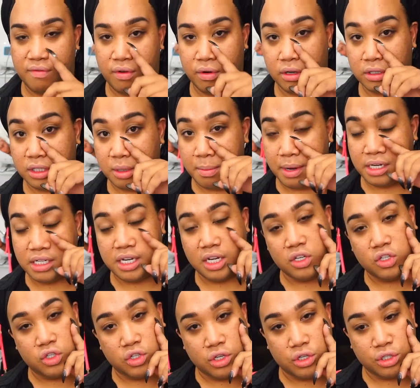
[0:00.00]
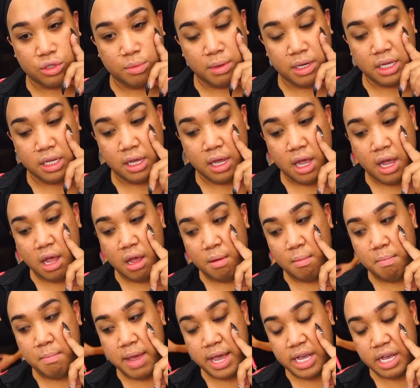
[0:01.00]
to focus on my texture so my
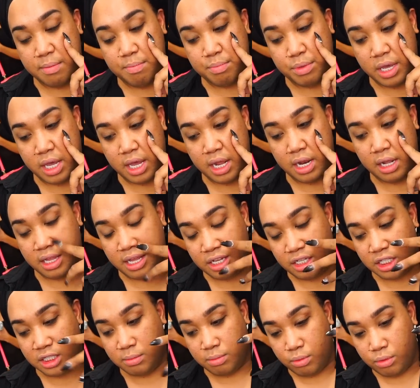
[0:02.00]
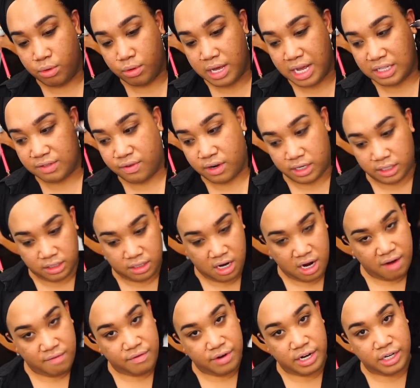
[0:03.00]
makeup can like smooth. As far as
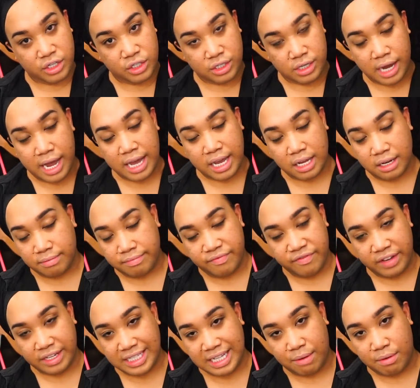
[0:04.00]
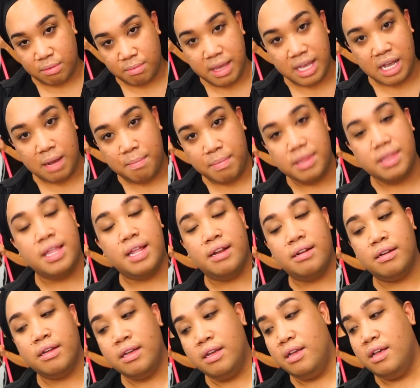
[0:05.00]
coverage, I can fix that with makeup and
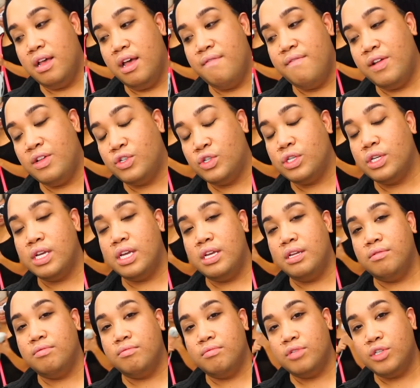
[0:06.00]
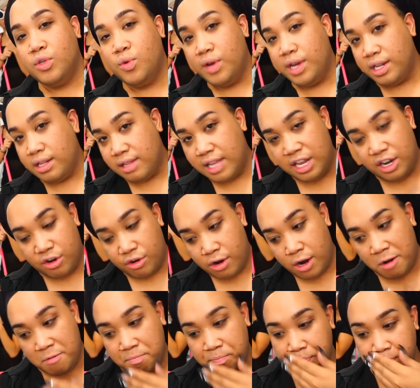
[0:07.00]
then eventually do it later
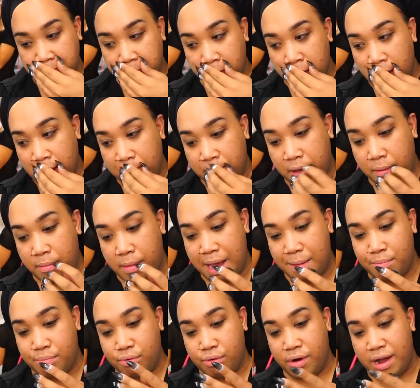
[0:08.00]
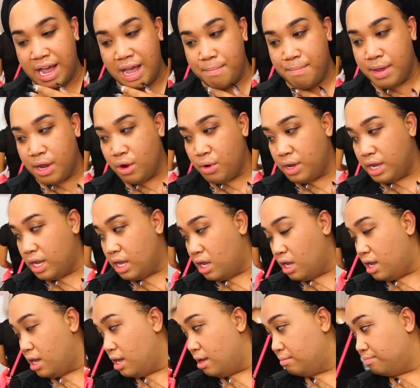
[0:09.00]
on. But my primary
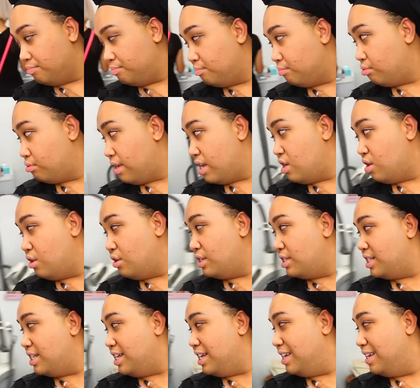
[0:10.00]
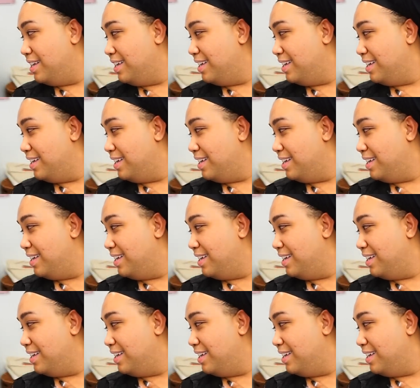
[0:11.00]
priority